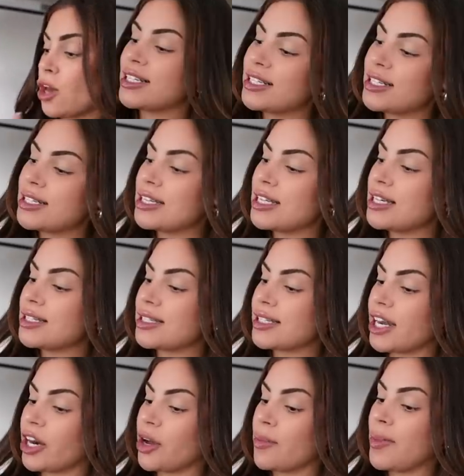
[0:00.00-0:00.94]
This is the
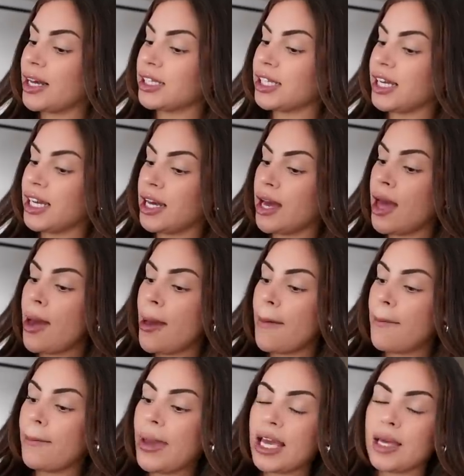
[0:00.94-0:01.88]
Cerebelly
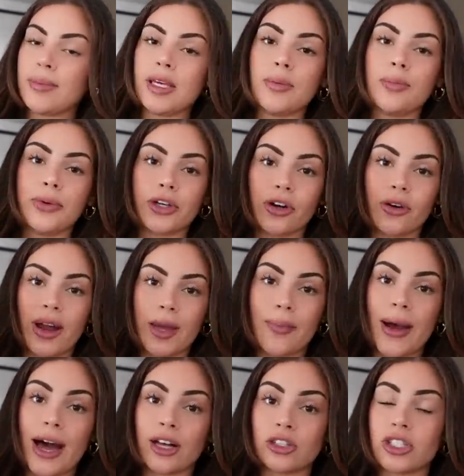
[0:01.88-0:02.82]
Baby Puree
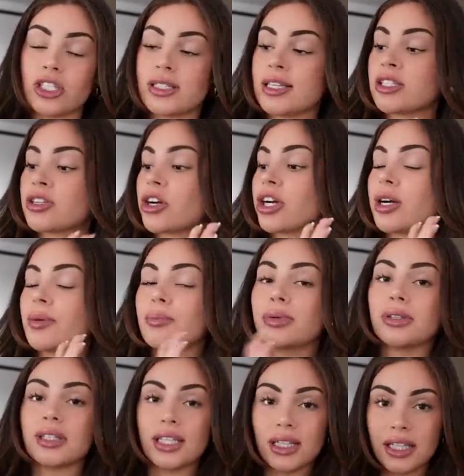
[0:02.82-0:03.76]
Pouches. These are
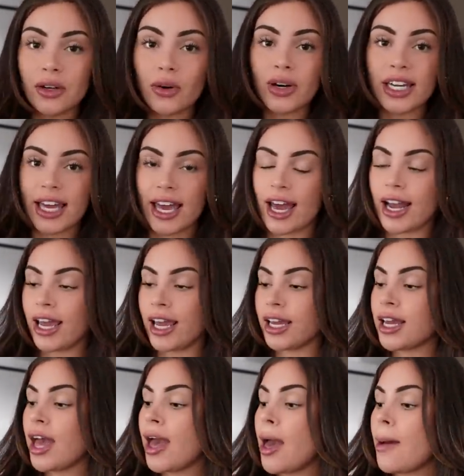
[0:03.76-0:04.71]
completely
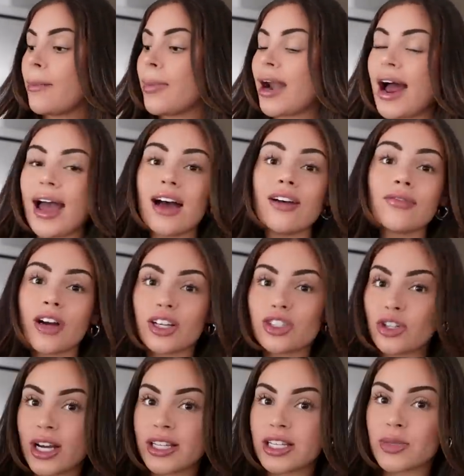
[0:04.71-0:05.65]
organic, but I have
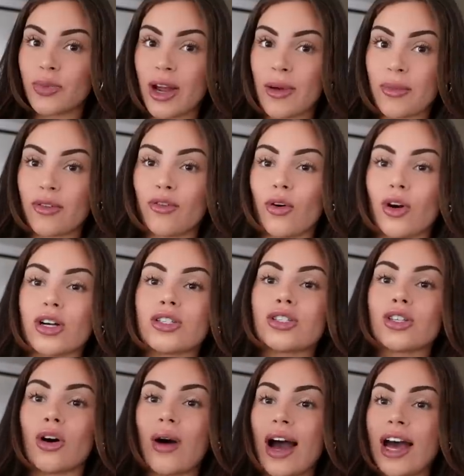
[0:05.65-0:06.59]
not tried this brand before.
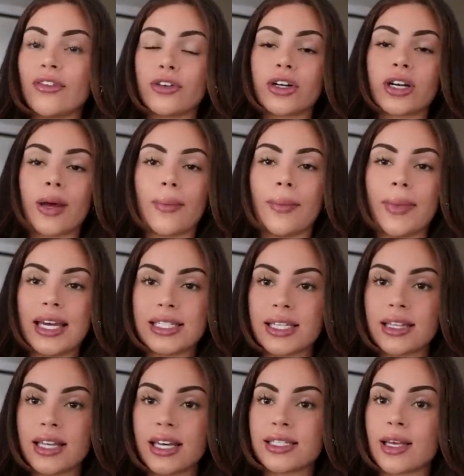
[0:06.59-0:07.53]
So I've heard
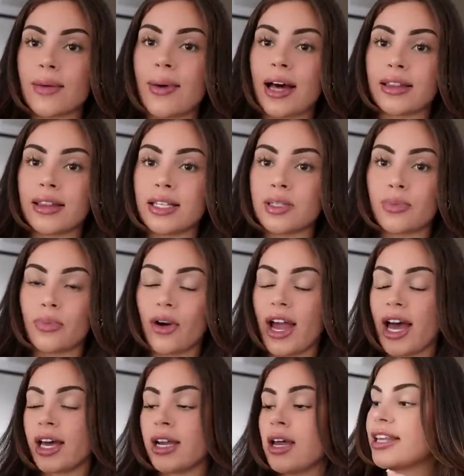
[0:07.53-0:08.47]
amazing things about this
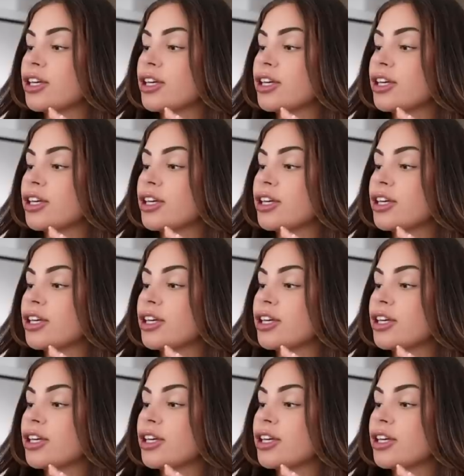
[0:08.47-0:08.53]
brand.